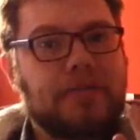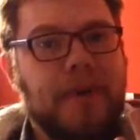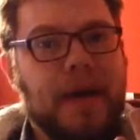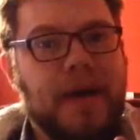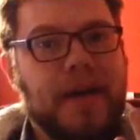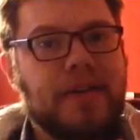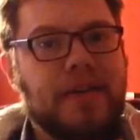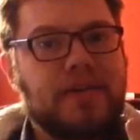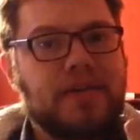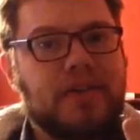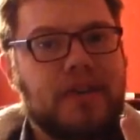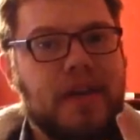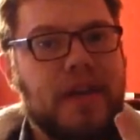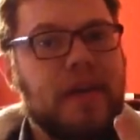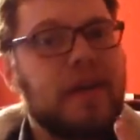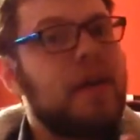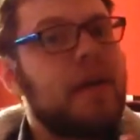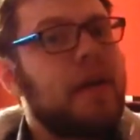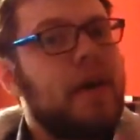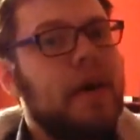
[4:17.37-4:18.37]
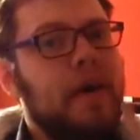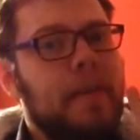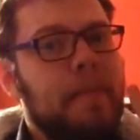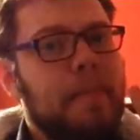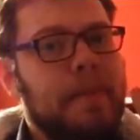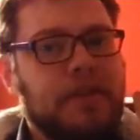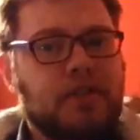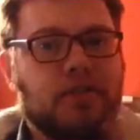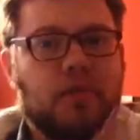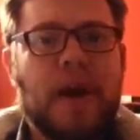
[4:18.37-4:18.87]
Macy,
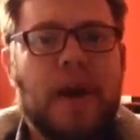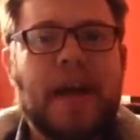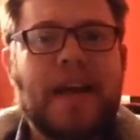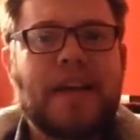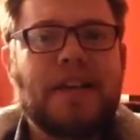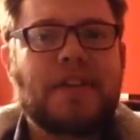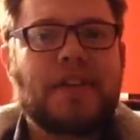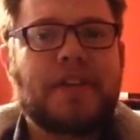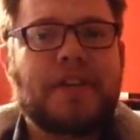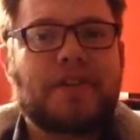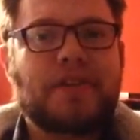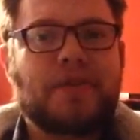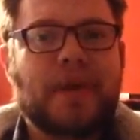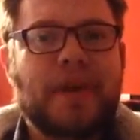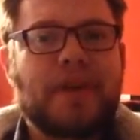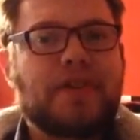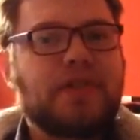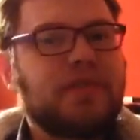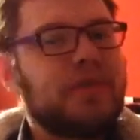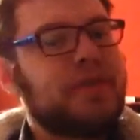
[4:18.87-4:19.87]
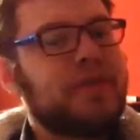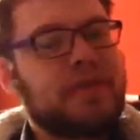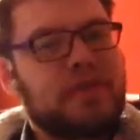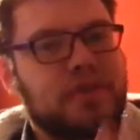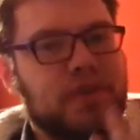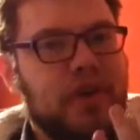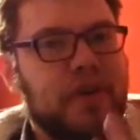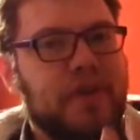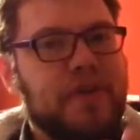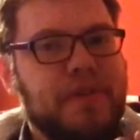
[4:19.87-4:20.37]
betrays his grandson and
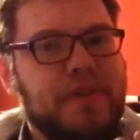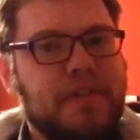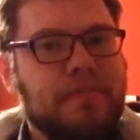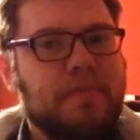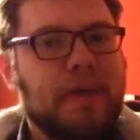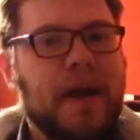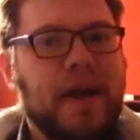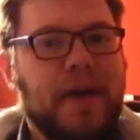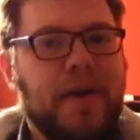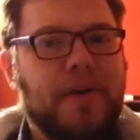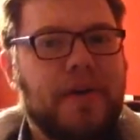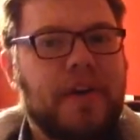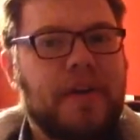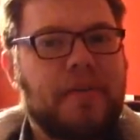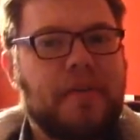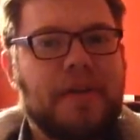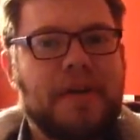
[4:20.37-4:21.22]
turns his back on him.